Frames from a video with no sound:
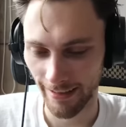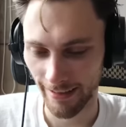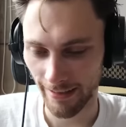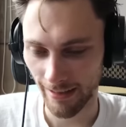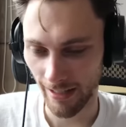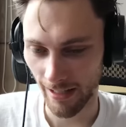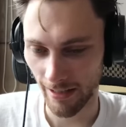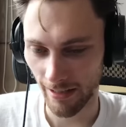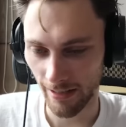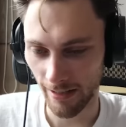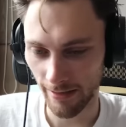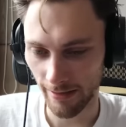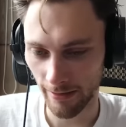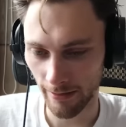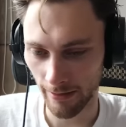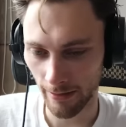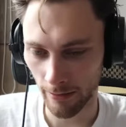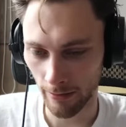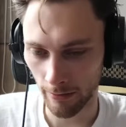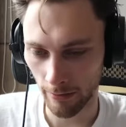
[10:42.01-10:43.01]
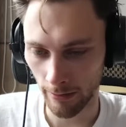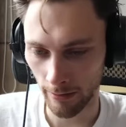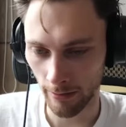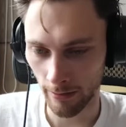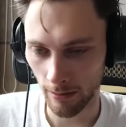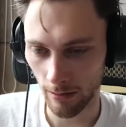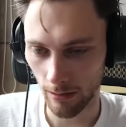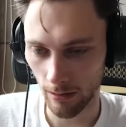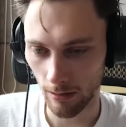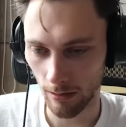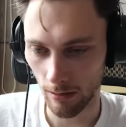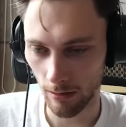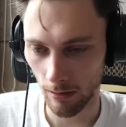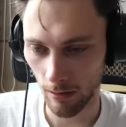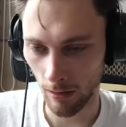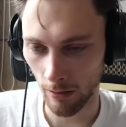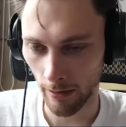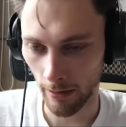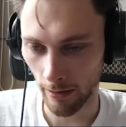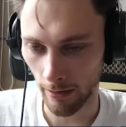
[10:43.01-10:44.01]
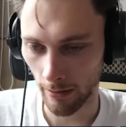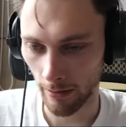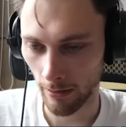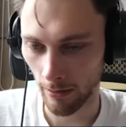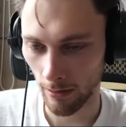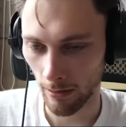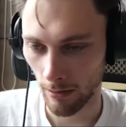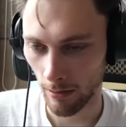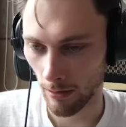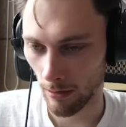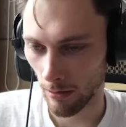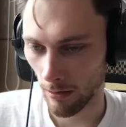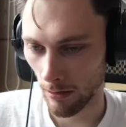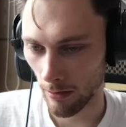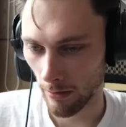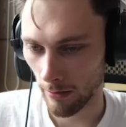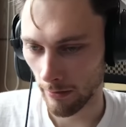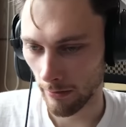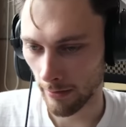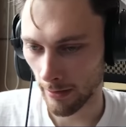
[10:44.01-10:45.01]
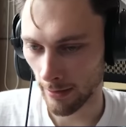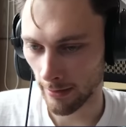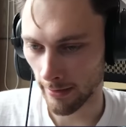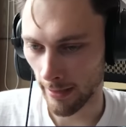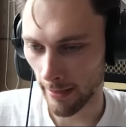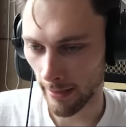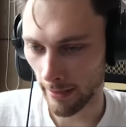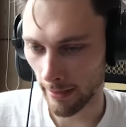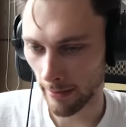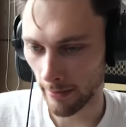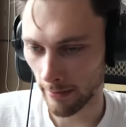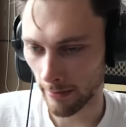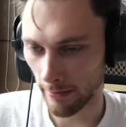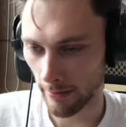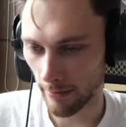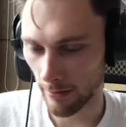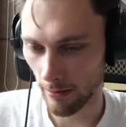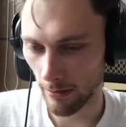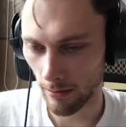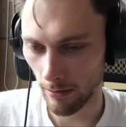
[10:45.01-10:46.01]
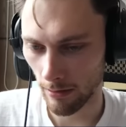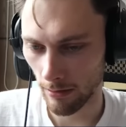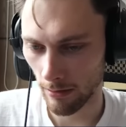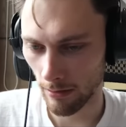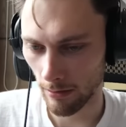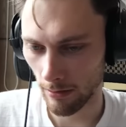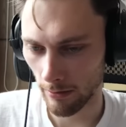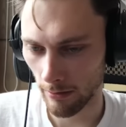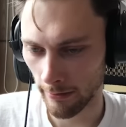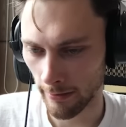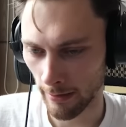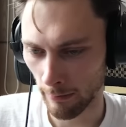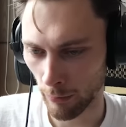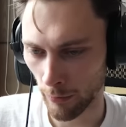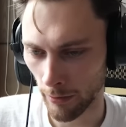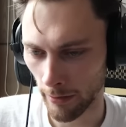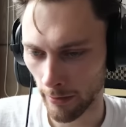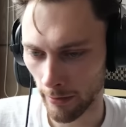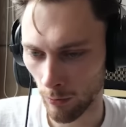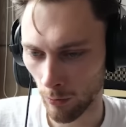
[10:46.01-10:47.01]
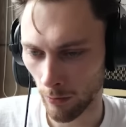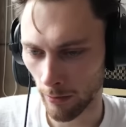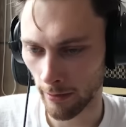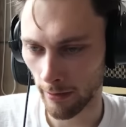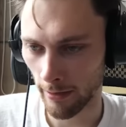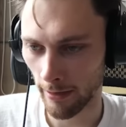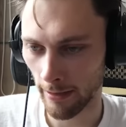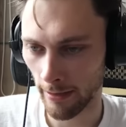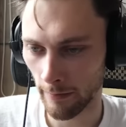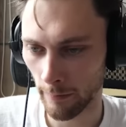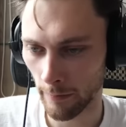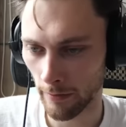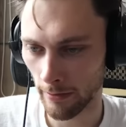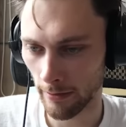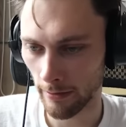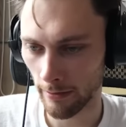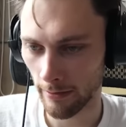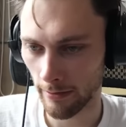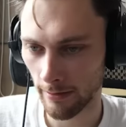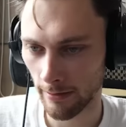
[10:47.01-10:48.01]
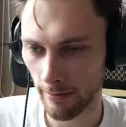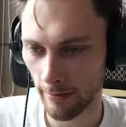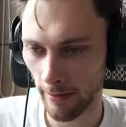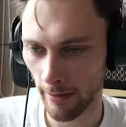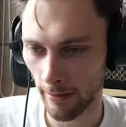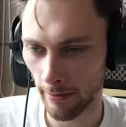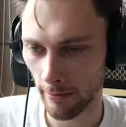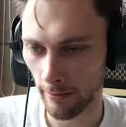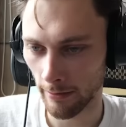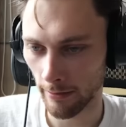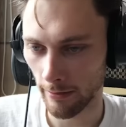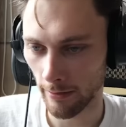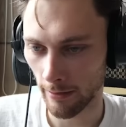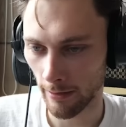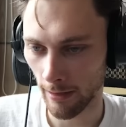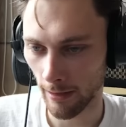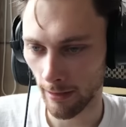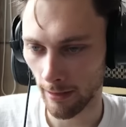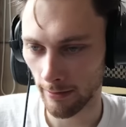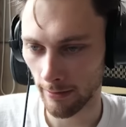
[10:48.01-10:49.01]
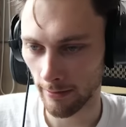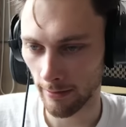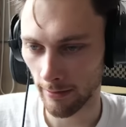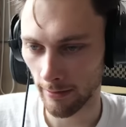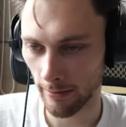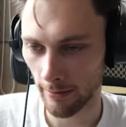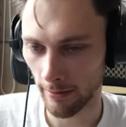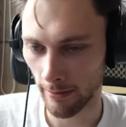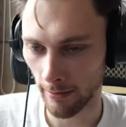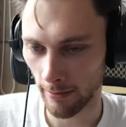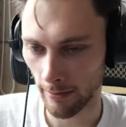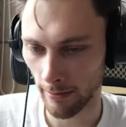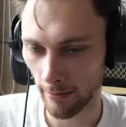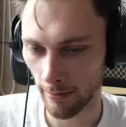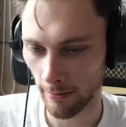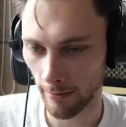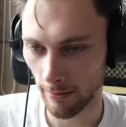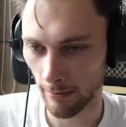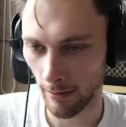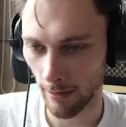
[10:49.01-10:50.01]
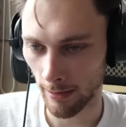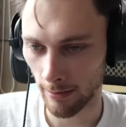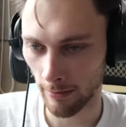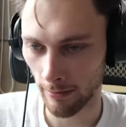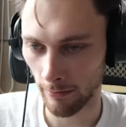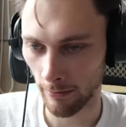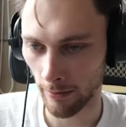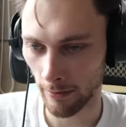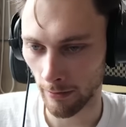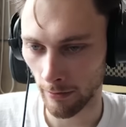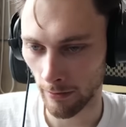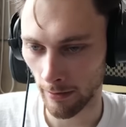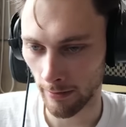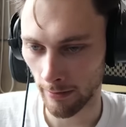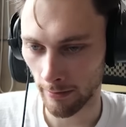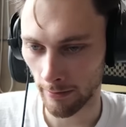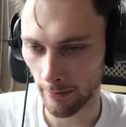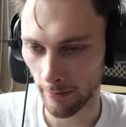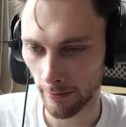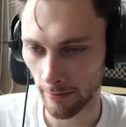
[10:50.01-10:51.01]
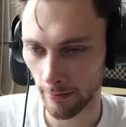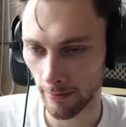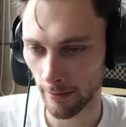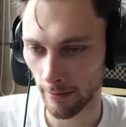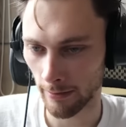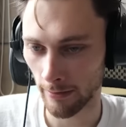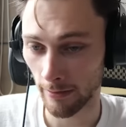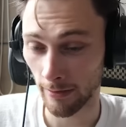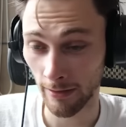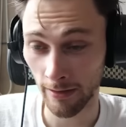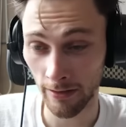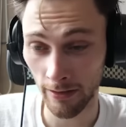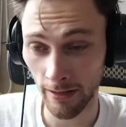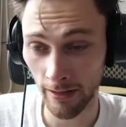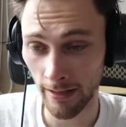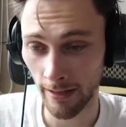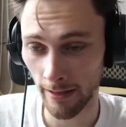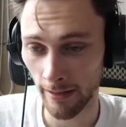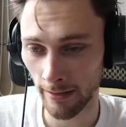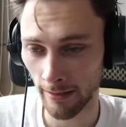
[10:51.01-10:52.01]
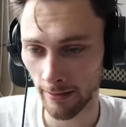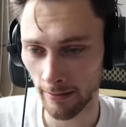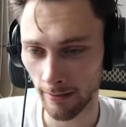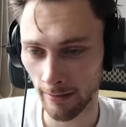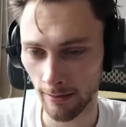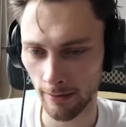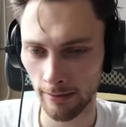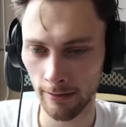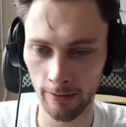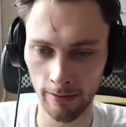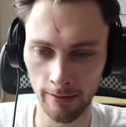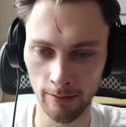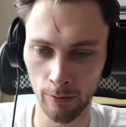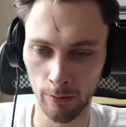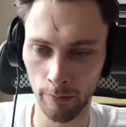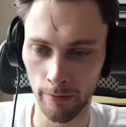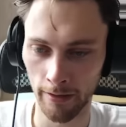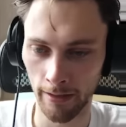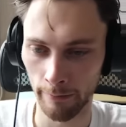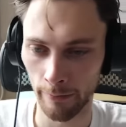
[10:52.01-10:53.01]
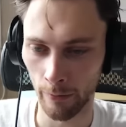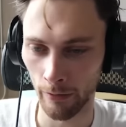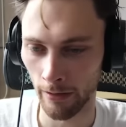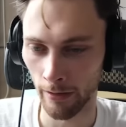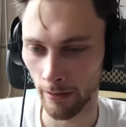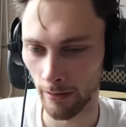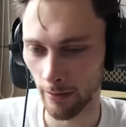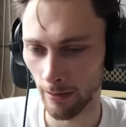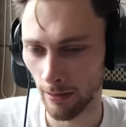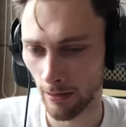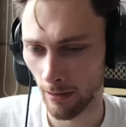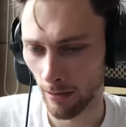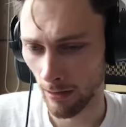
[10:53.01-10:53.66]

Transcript: It's kind of crazy. Round three, okay. Zigzag, Debray, Gorka, Amen, Snell, and Consis getting it. Lots of Indo Gessler, Gessler. Lindley, and Lindley's with me in Cambodia.